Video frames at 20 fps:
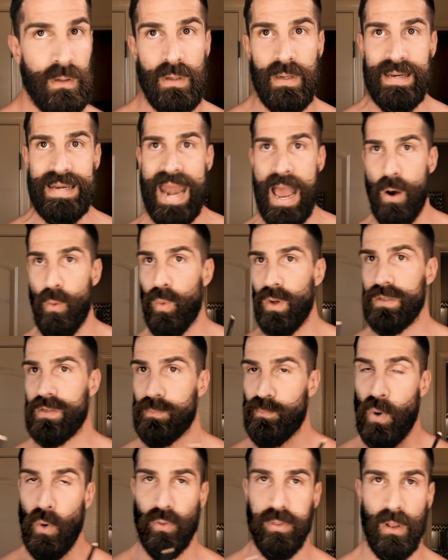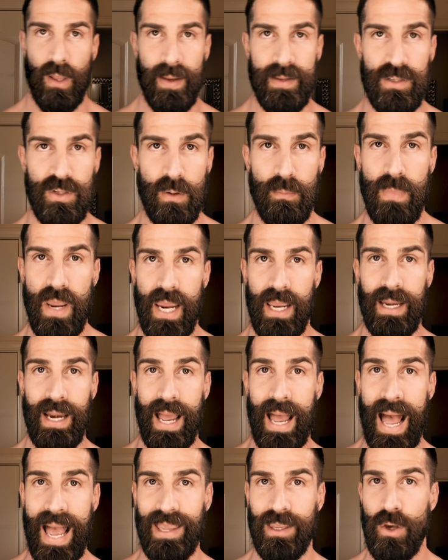Now, once both lines are made,
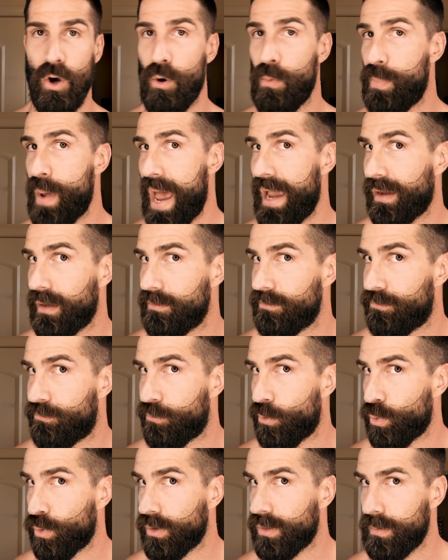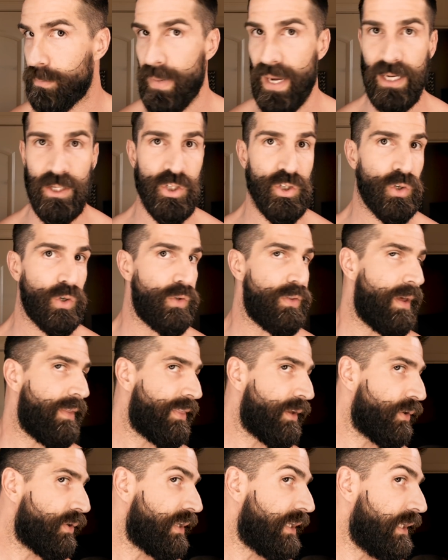I go back and forth and make sure that
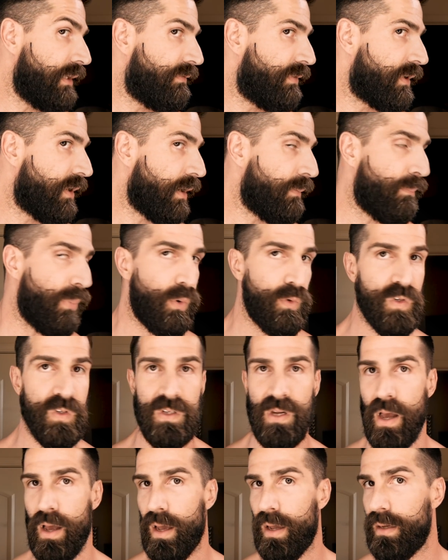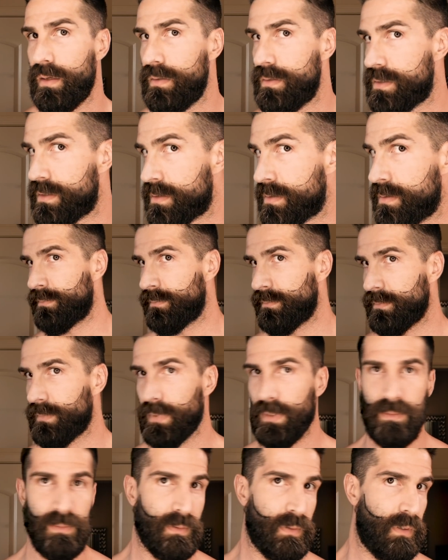they're even on both sides.
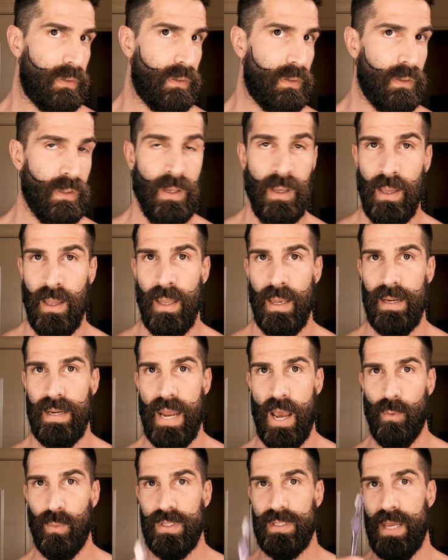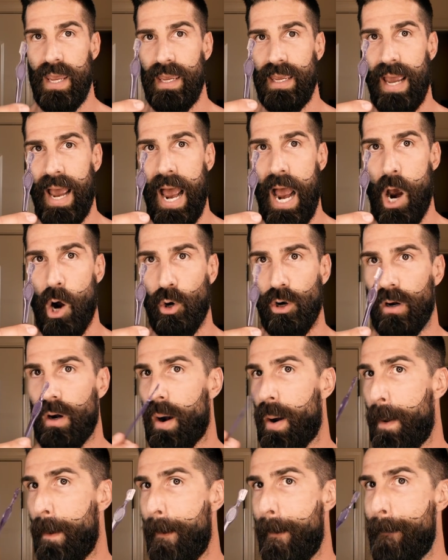Okay, now we take
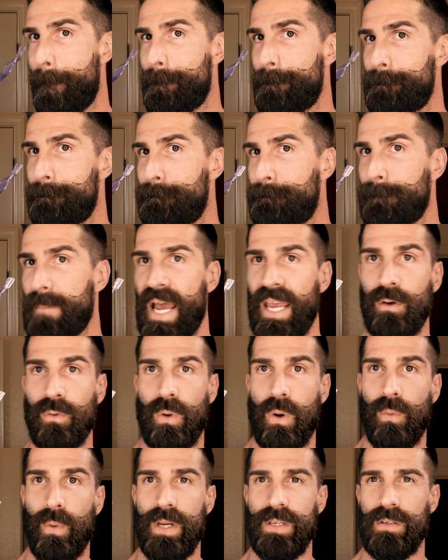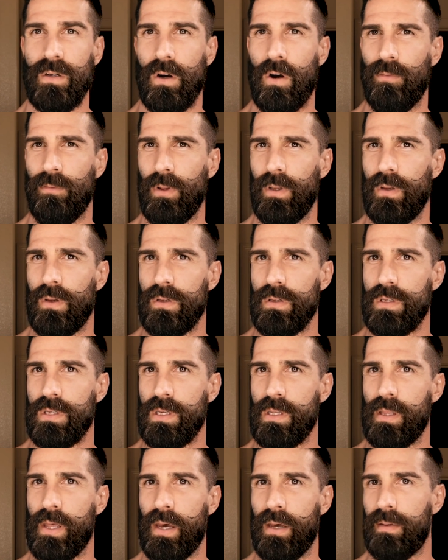our micro razor, hopefully you can
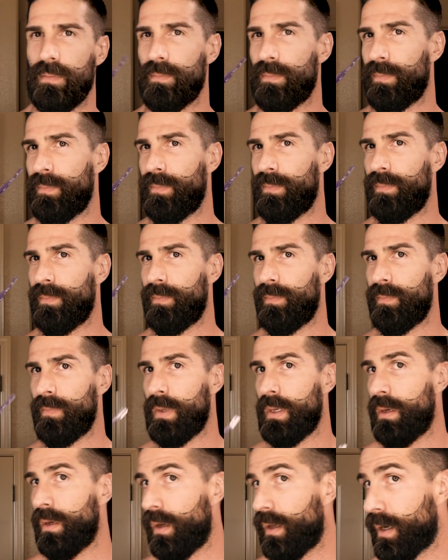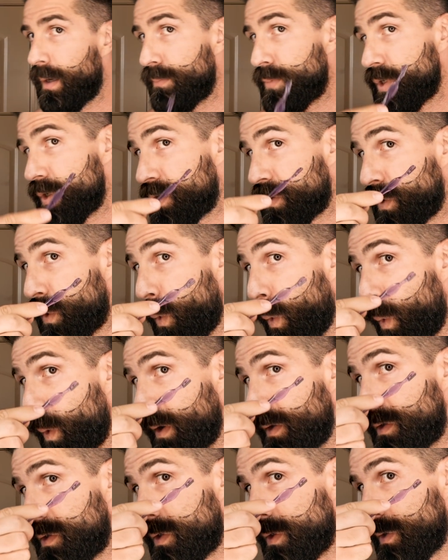see that, and I'm just
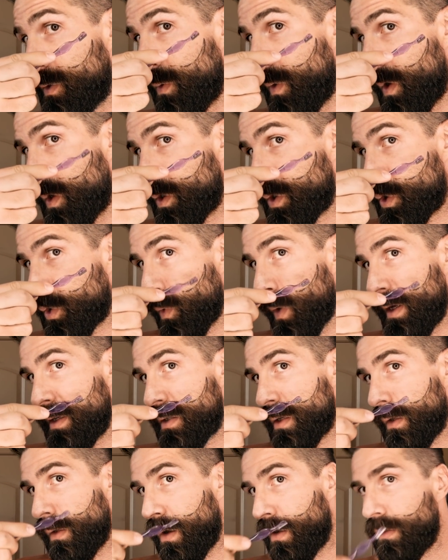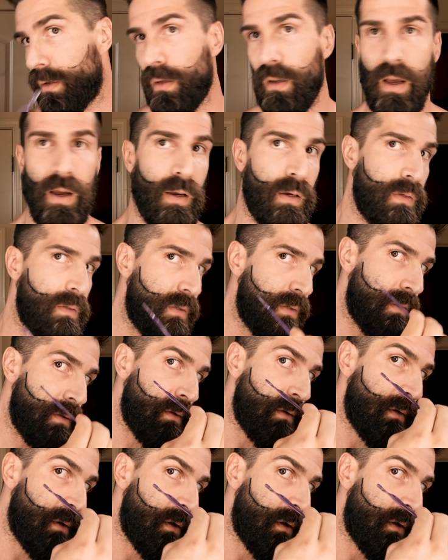going to trace along the lines,